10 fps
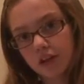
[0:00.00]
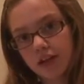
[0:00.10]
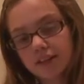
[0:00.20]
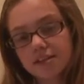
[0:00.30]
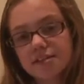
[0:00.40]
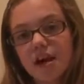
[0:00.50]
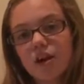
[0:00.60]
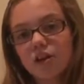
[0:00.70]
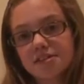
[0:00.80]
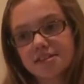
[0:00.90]
It does not
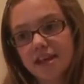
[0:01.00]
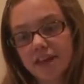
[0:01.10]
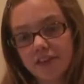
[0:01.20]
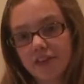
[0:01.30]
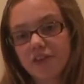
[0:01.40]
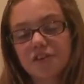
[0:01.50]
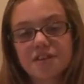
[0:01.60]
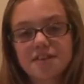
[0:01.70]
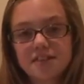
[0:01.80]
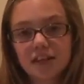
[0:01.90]
all stay there. There
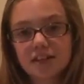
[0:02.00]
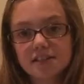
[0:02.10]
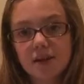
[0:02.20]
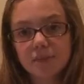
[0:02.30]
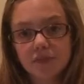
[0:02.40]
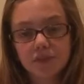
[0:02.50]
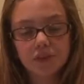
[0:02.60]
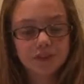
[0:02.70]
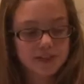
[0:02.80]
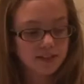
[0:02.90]
is still some left in
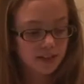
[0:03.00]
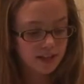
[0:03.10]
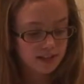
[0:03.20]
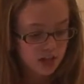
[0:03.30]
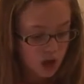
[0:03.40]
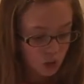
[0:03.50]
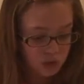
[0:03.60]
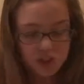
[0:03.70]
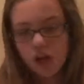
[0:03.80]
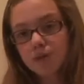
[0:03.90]
the chrysalis,
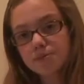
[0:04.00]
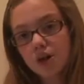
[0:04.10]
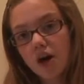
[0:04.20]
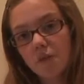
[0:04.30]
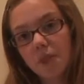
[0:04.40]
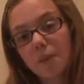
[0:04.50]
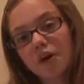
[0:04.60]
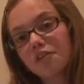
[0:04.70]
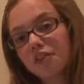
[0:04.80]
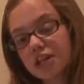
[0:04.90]
which comes off when the
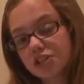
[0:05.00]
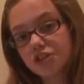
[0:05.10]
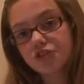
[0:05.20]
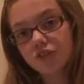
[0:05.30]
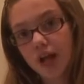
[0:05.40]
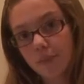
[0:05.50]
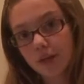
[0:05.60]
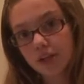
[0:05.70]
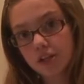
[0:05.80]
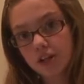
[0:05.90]
butterfly starts
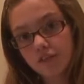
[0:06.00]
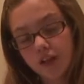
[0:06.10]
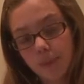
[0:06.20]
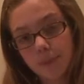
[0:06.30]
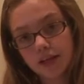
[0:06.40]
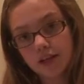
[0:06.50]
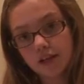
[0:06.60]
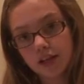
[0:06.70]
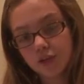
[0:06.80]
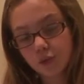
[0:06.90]
flapping
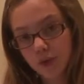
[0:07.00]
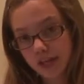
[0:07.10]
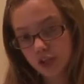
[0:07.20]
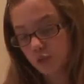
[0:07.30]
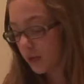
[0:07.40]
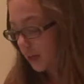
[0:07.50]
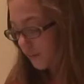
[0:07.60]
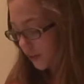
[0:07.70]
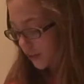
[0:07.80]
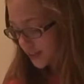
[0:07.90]
its wings when it
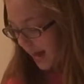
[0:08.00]
first